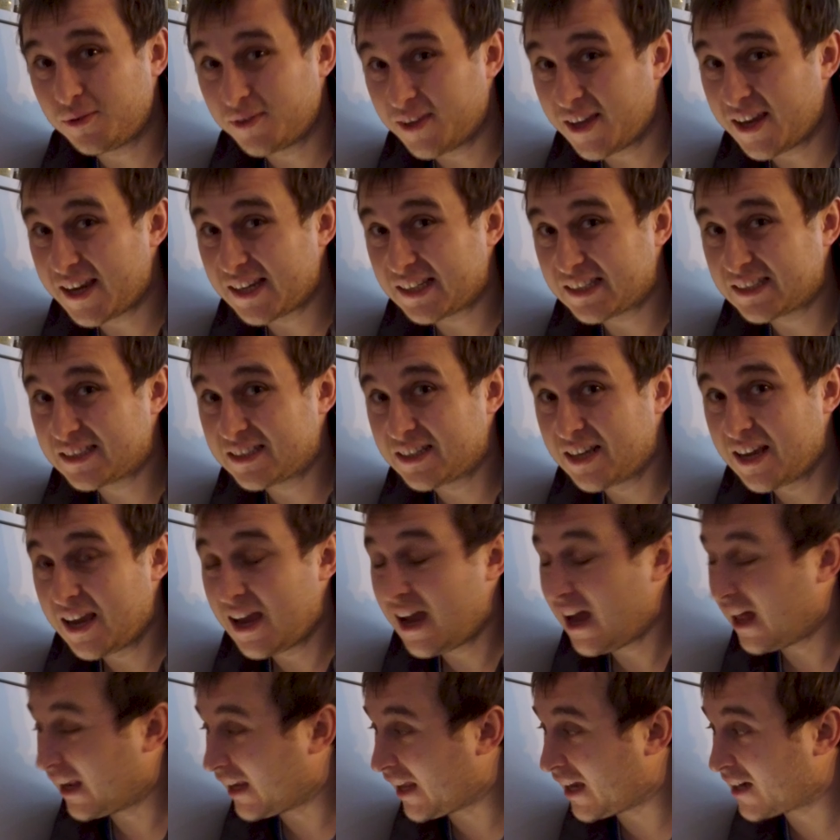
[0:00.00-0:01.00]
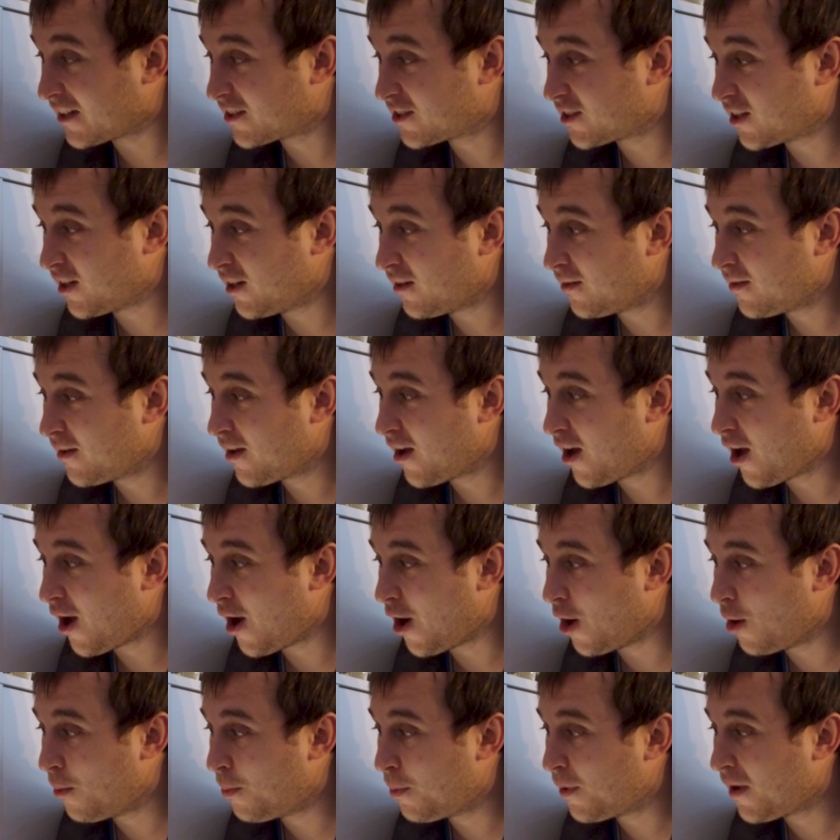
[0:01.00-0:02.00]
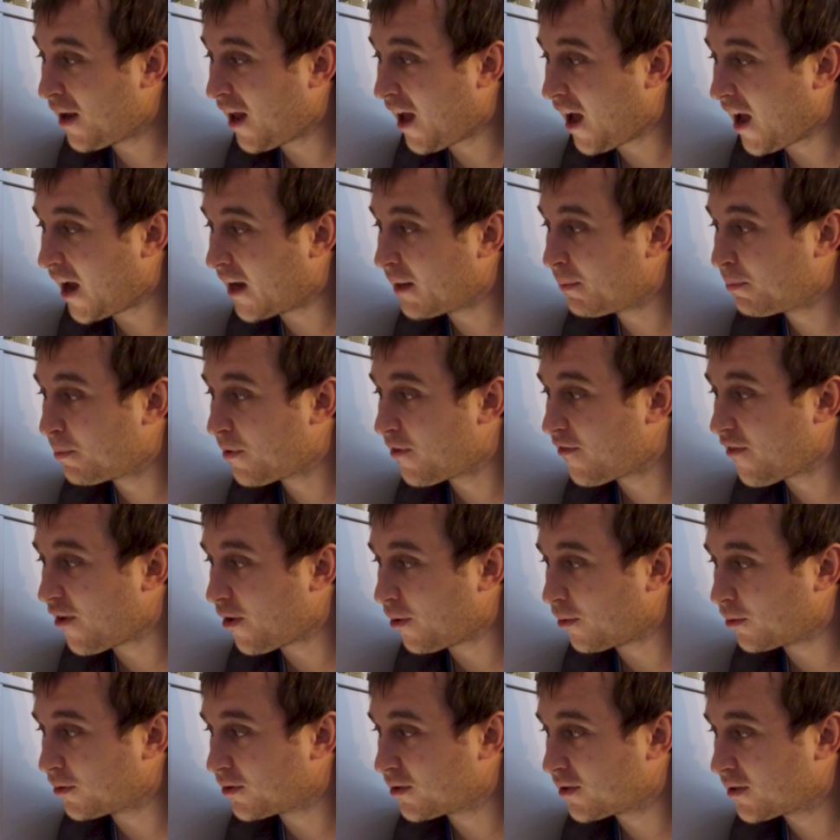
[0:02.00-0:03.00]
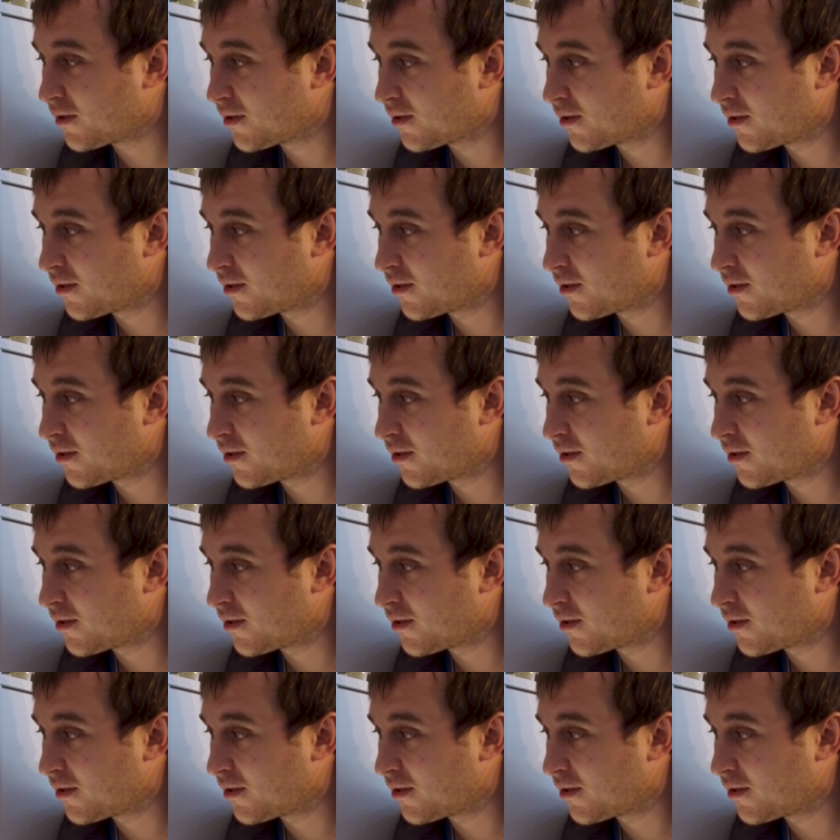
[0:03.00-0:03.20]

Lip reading: this. Alexa, open Hypervolt.